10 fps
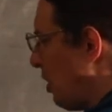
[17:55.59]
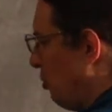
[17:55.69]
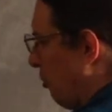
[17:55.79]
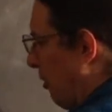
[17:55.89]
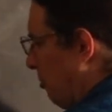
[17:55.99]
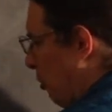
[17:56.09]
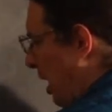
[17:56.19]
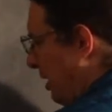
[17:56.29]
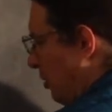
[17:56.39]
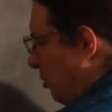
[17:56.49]
So if I'm
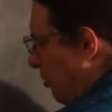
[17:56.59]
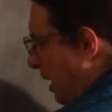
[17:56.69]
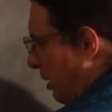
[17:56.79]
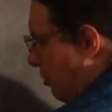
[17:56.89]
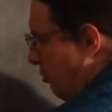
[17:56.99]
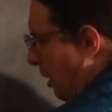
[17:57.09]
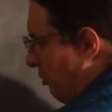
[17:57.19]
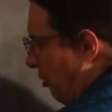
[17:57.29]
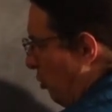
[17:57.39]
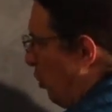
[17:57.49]
trying to do that
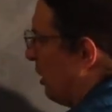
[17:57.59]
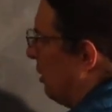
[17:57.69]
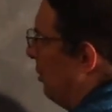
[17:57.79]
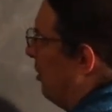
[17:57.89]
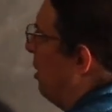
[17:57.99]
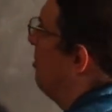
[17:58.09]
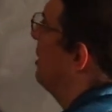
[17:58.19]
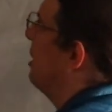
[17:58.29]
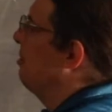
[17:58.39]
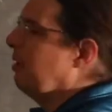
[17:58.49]
construction quickly without
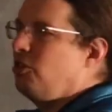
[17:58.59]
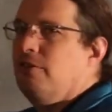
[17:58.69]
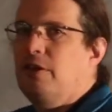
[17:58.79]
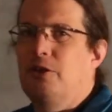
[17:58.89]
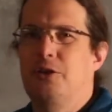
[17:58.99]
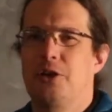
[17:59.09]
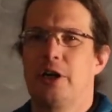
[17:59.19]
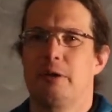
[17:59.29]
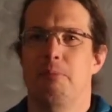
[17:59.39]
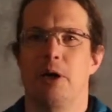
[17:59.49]
making a bunch of other
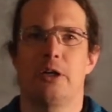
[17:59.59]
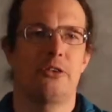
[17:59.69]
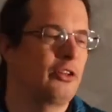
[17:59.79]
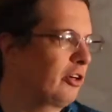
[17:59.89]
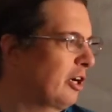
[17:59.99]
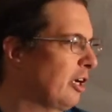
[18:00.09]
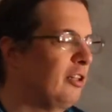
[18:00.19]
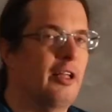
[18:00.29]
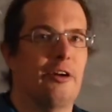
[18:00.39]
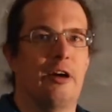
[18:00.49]
dark marks that are going to
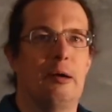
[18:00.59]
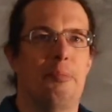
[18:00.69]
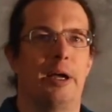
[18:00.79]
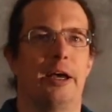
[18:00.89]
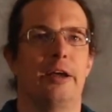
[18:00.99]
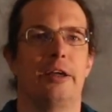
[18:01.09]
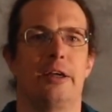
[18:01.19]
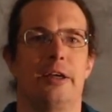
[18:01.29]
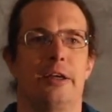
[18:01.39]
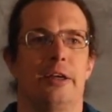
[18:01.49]
clutter up
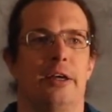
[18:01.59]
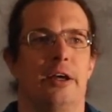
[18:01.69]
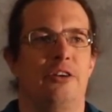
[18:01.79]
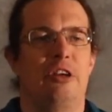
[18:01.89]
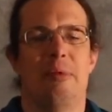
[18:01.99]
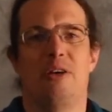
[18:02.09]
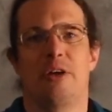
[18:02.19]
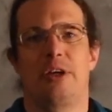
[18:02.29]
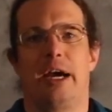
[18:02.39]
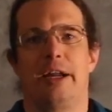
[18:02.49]
a
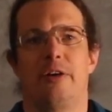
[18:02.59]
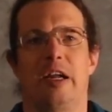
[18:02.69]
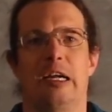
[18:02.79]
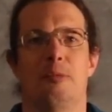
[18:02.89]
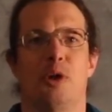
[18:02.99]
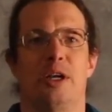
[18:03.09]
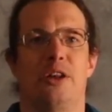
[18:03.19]
geometric diagram or a